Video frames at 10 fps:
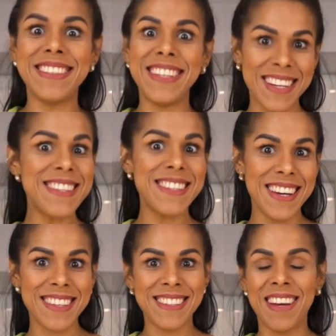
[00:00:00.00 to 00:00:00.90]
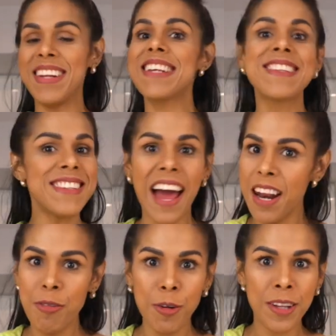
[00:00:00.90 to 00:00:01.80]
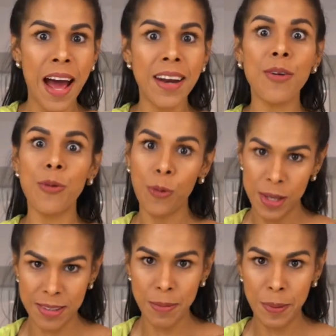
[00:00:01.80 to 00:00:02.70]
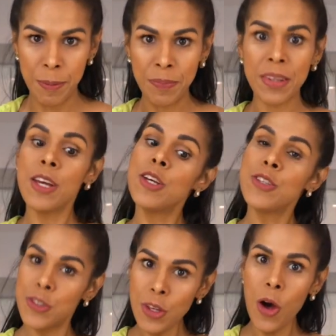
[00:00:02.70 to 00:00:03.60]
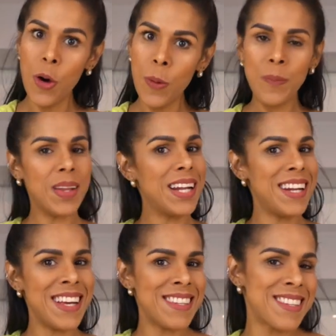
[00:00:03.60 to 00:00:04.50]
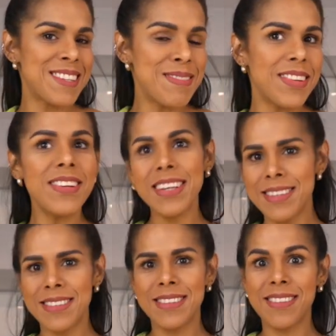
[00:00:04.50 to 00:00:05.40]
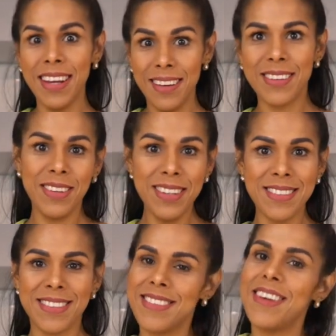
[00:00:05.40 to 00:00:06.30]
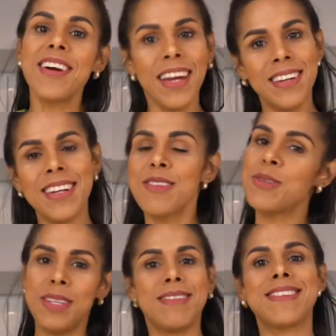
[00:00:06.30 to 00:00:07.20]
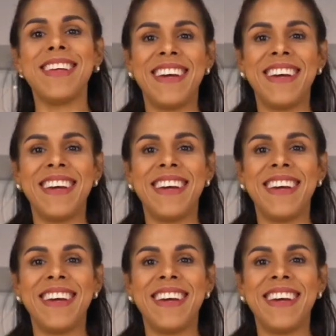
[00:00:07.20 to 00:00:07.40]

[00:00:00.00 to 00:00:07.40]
Yes, I'm excited for that recipe. So let's do this, right? Okay, let's do this.